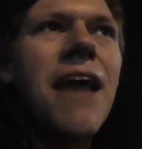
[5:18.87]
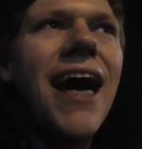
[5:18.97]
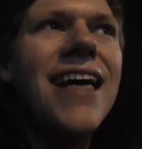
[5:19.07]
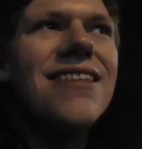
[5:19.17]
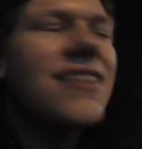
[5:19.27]

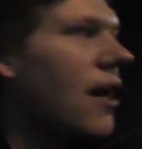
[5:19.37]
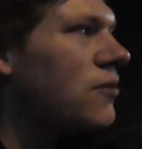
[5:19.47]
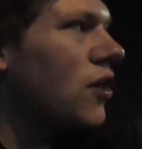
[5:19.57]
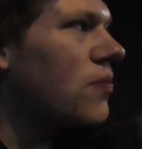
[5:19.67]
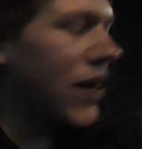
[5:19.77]
And I'm
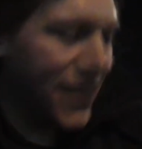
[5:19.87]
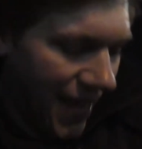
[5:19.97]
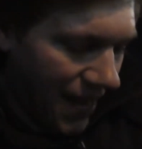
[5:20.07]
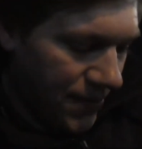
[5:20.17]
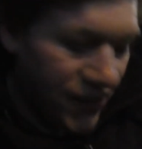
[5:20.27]
trying to break
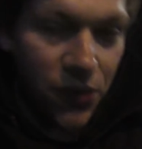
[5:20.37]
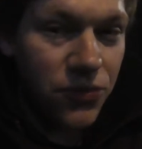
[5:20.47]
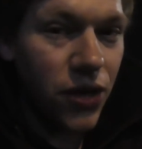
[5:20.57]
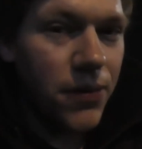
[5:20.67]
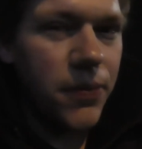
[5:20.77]
that habit, so
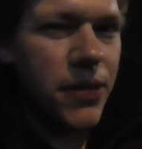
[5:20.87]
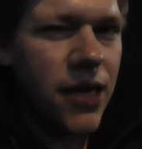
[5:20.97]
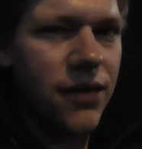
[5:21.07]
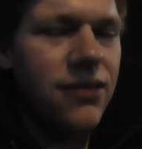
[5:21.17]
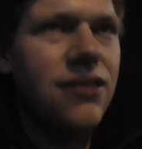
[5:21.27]
I'm trying to buy
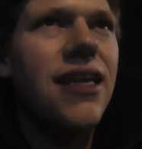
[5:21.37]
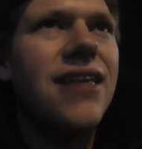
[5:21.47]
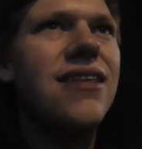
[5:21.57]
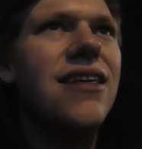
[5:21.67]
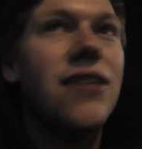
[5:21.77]
bananas instead.